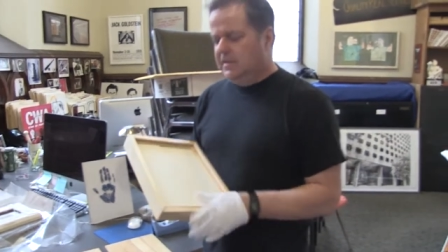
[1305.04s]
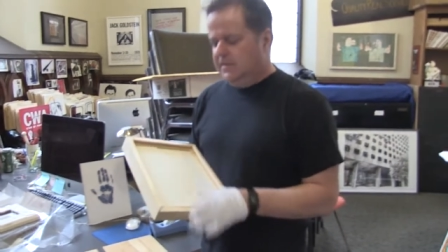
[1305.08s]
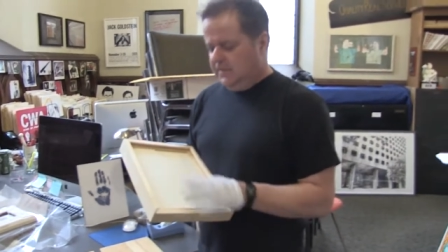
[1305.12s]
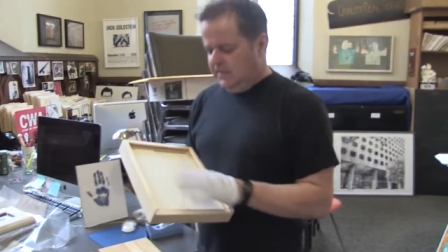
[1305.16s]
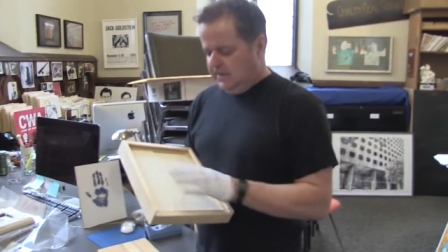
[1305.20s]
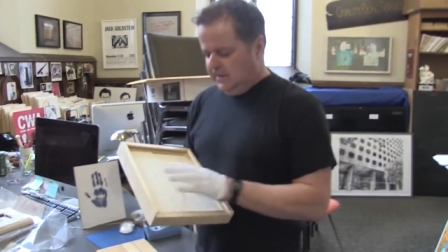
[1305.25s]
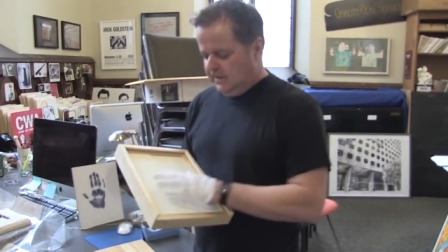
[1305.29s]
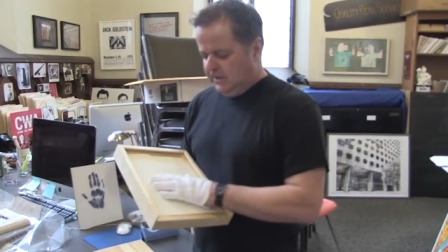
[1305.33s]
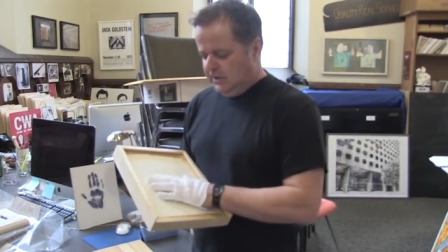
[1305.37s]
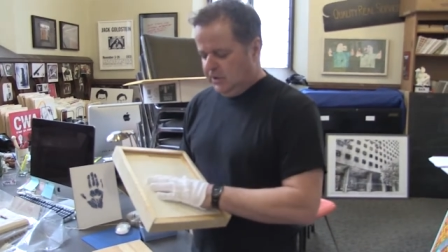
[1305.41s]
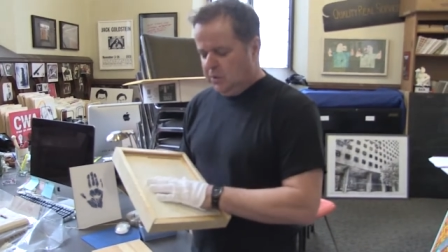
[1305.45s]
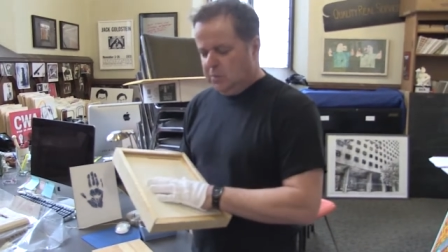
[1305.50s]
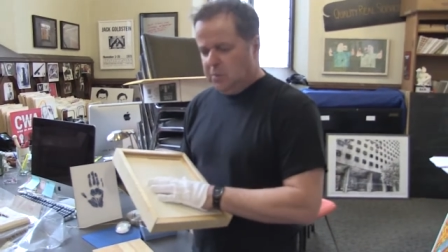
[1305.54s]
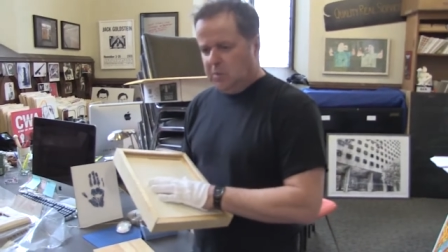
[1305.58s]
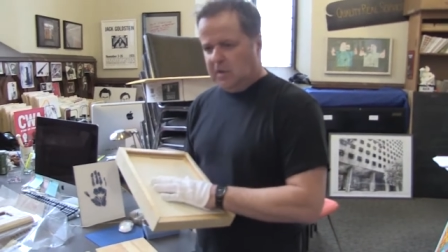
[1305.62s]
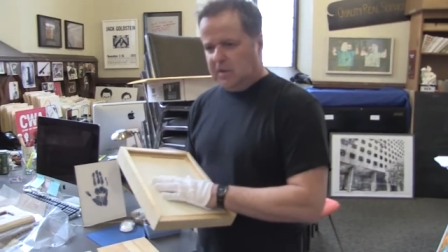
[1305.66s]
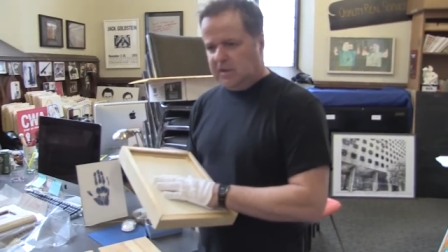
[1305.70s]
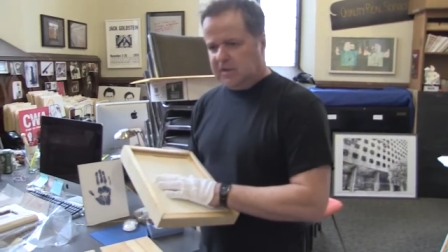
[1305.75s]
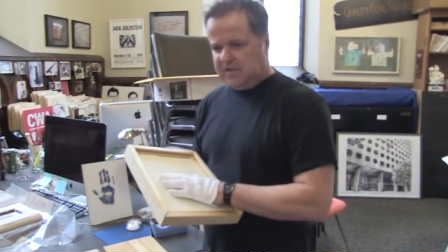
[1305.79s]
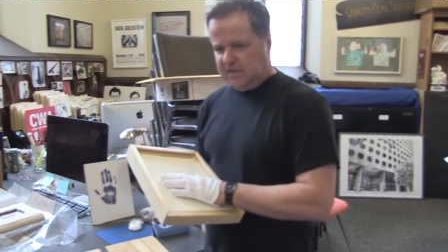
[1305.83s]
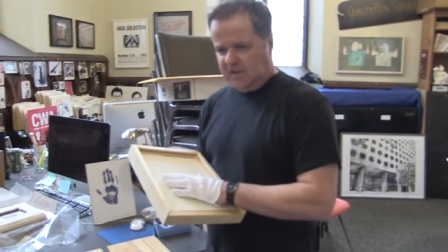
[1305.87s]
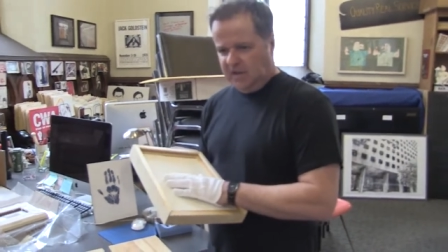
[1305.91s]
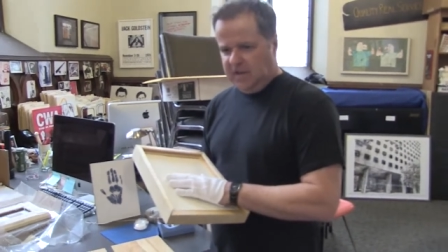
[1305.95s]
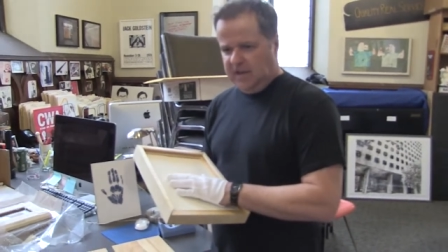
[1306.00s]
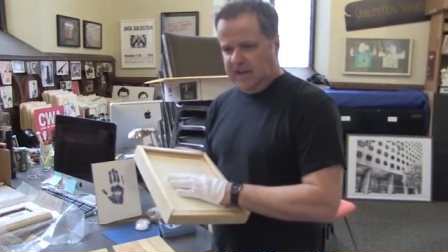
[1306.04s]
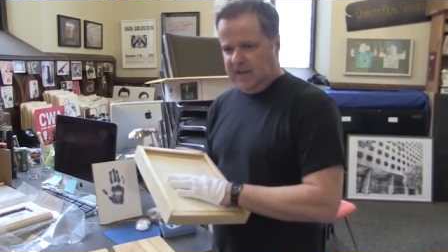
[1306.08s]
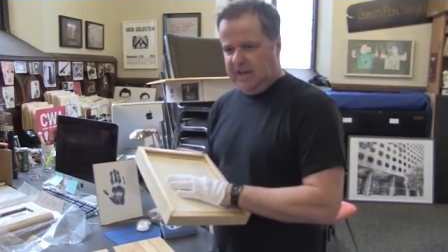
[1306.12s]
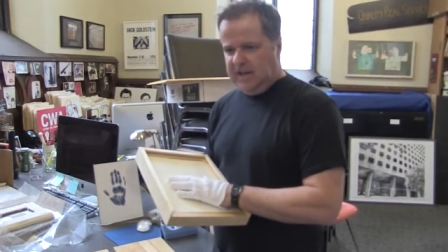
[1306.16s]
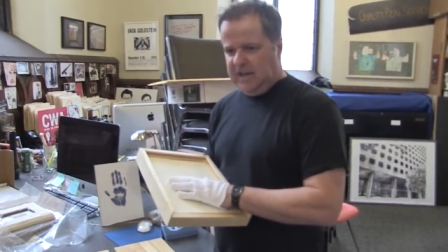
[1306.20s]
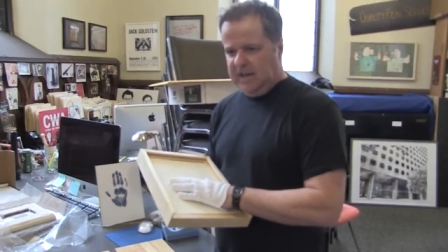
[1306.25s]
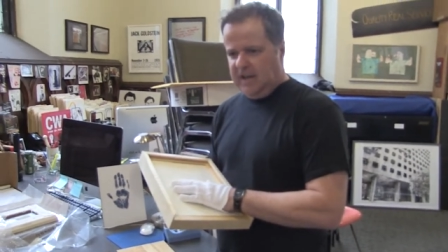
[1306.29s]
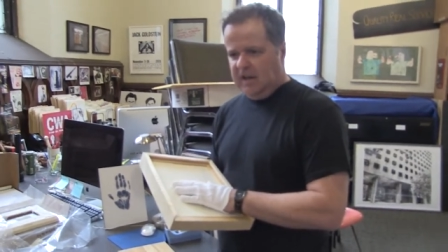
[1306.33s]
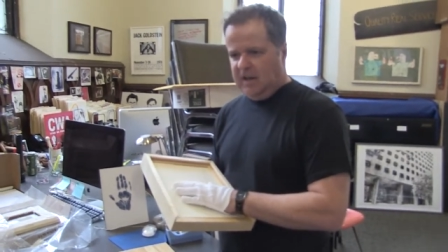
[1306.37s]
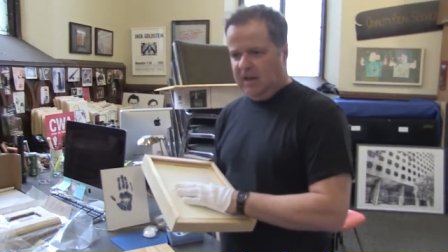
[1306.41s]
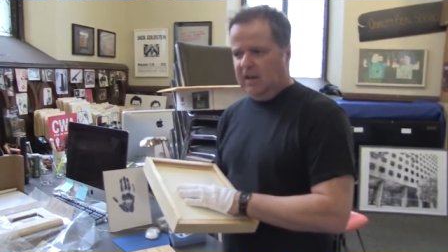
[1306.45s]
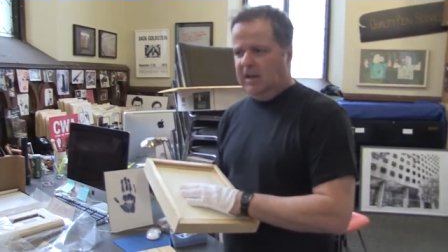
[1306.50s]
The new works are in
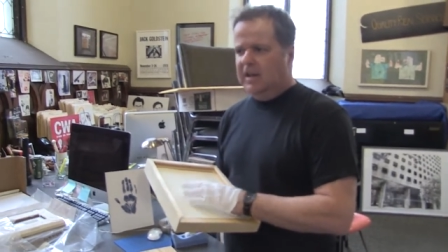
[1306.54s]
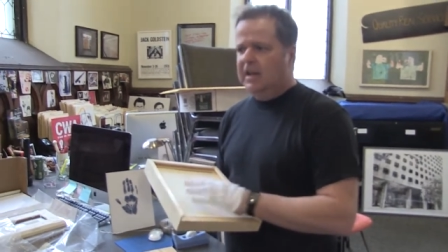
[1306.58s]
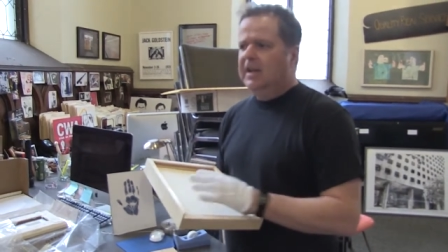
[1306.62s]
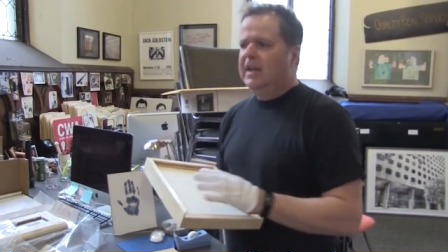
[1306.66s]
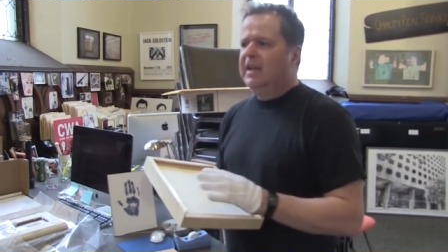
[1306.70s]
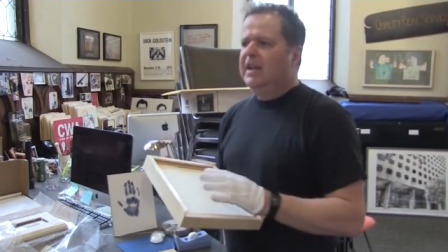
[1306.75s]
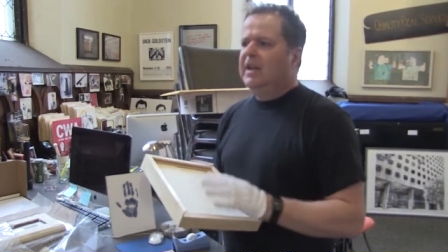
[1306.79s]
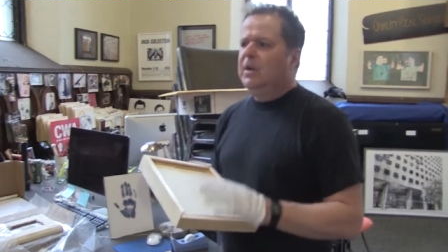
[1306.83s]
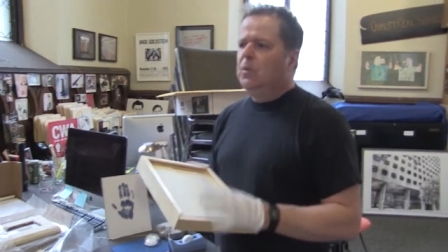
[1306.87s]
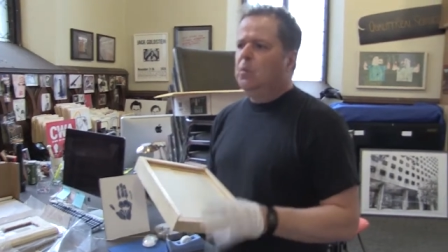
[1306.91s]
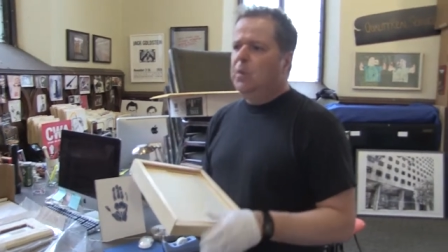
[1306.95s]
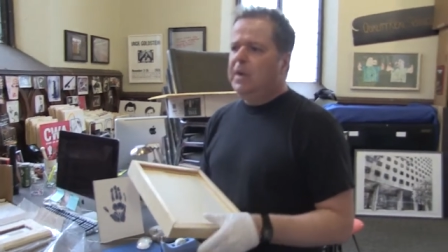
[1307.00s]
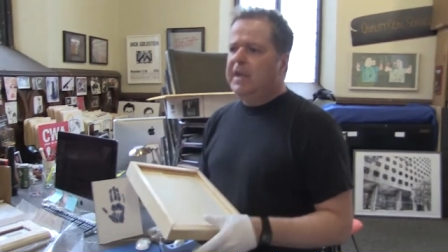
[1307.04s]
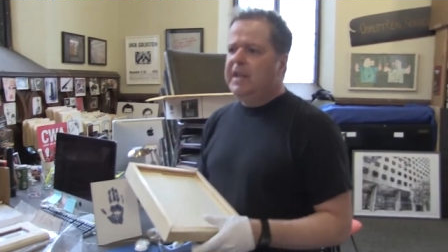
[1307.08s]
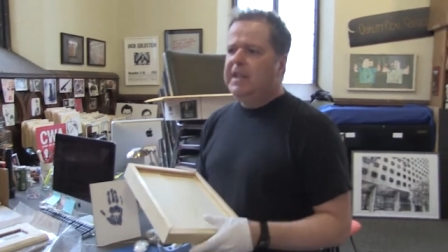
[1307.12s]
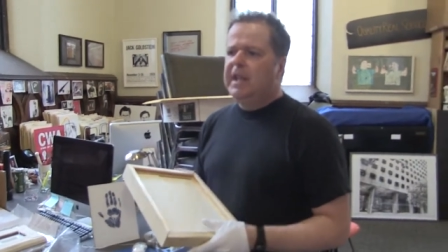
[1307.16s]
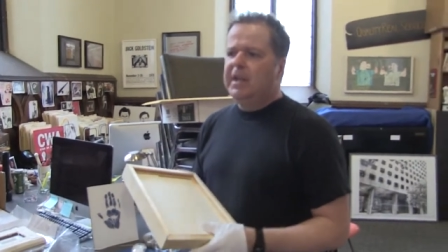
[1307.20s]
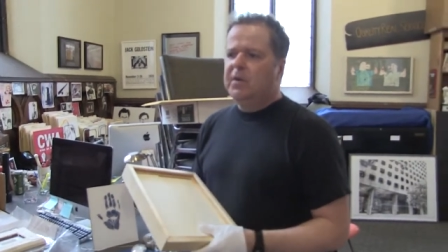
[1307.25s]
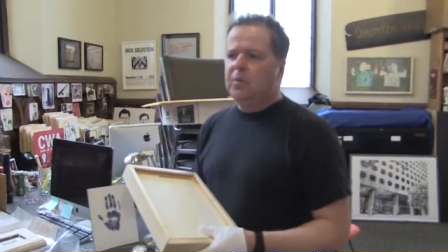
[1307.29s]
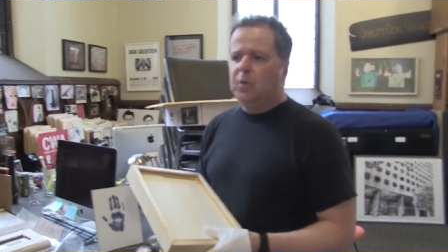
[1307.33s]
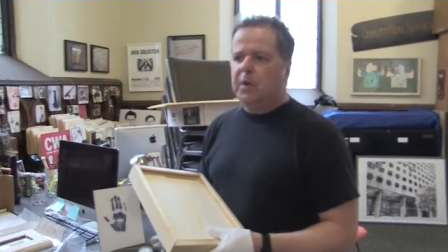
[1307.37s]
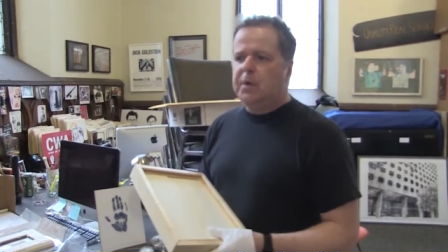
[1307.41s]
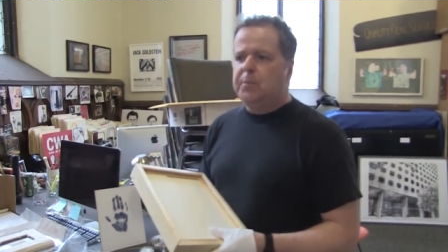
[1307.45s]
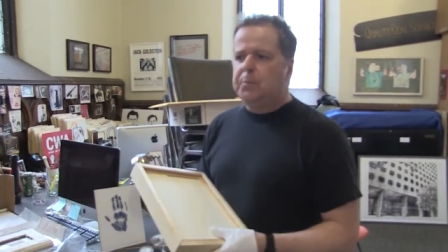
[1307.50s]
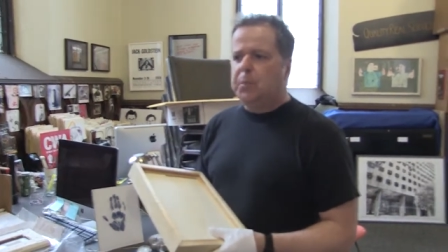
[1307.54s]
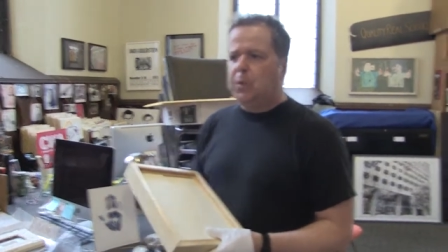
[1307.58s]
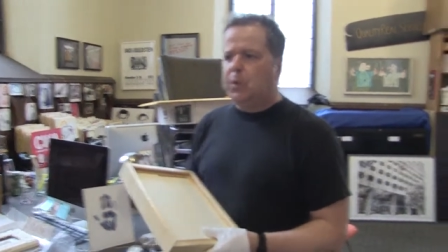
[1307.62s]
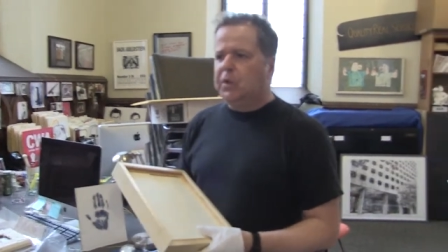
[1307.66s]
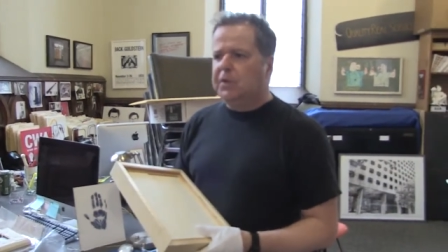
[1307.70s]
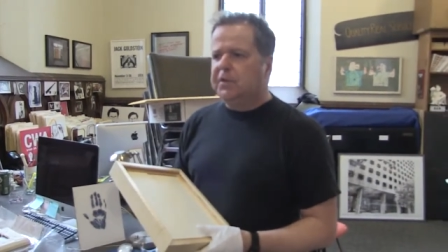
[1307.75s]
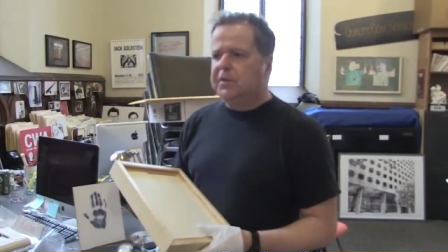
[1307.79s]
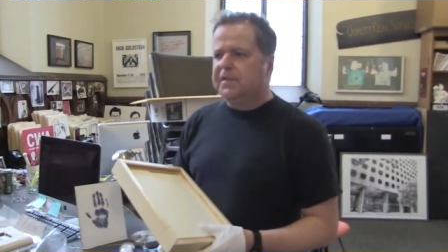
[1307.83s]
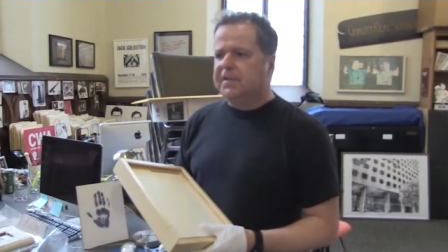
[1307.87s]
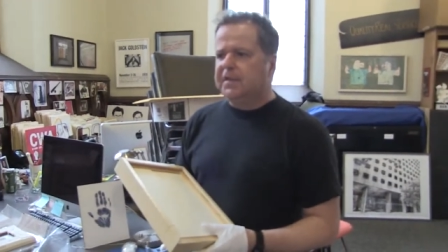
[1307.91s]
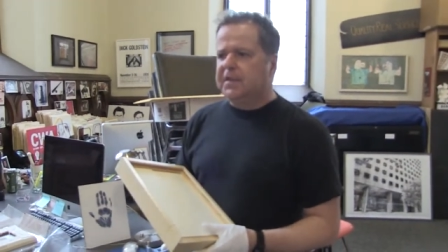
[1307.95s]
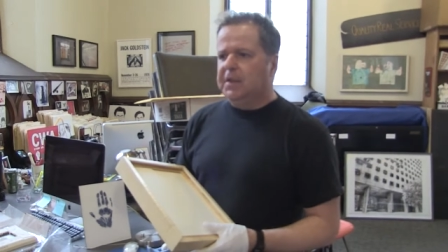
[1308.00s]
here. We then
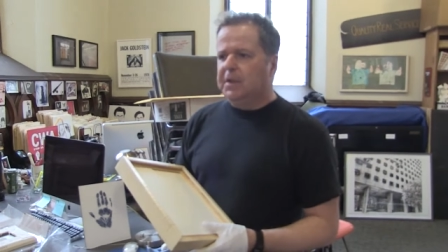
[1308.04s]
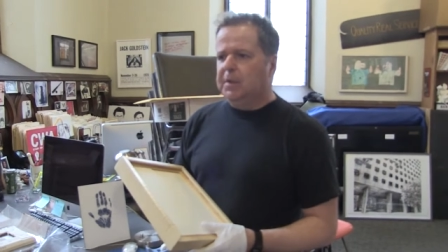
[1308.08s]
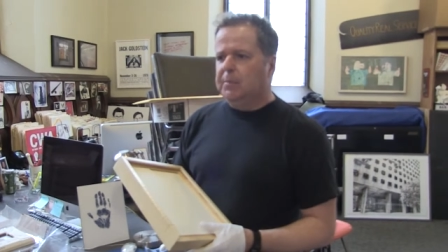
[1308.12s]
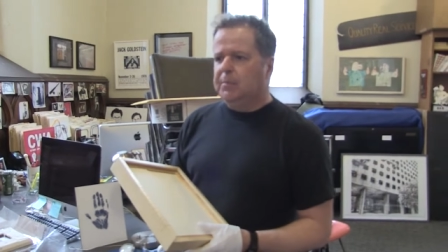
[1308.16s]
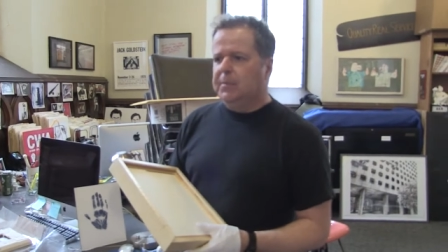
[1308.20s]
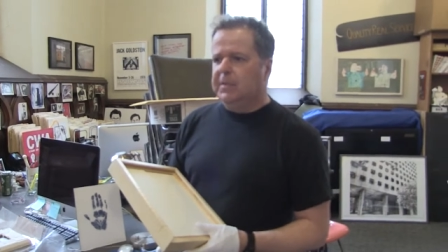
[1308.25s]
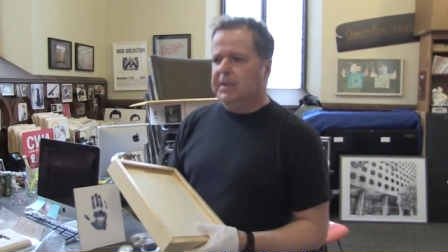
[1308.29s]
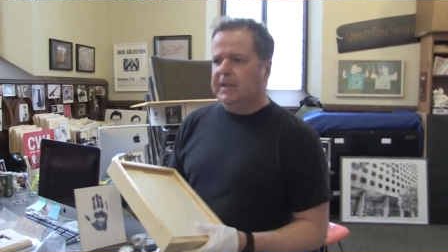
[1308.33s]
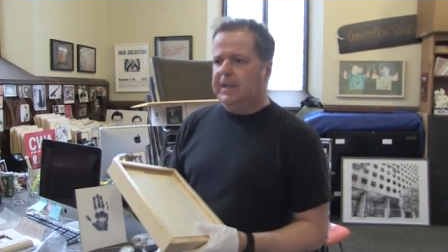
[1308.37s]
reproduced them